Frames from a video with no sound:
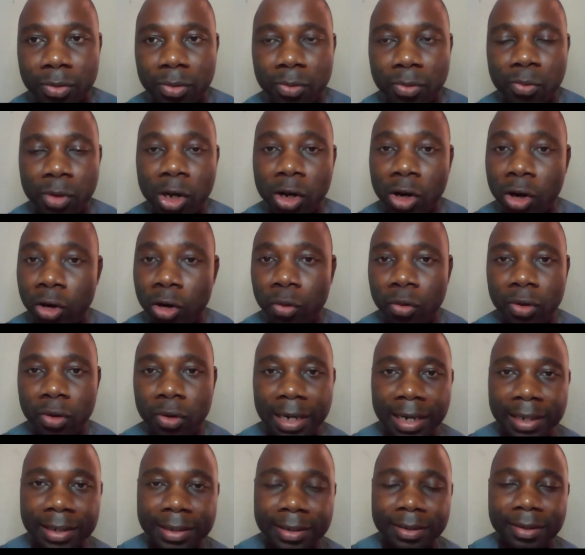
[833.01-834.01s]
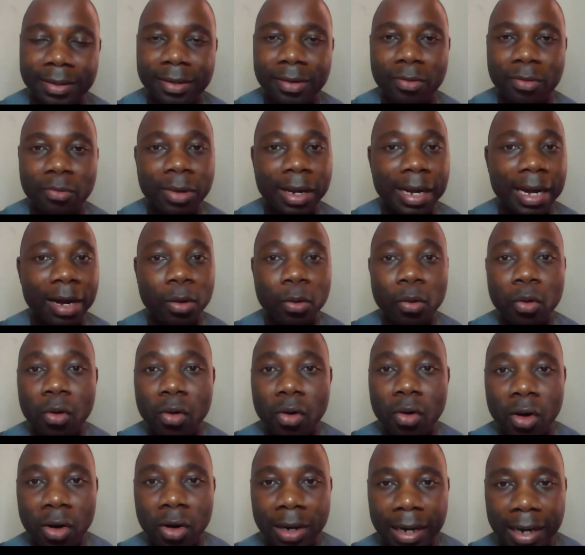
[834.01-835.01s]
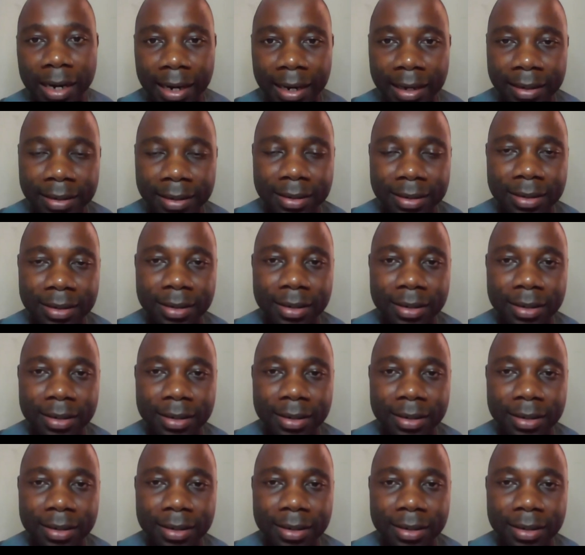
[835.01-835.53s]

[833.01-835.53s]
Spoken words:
We all know that we can go online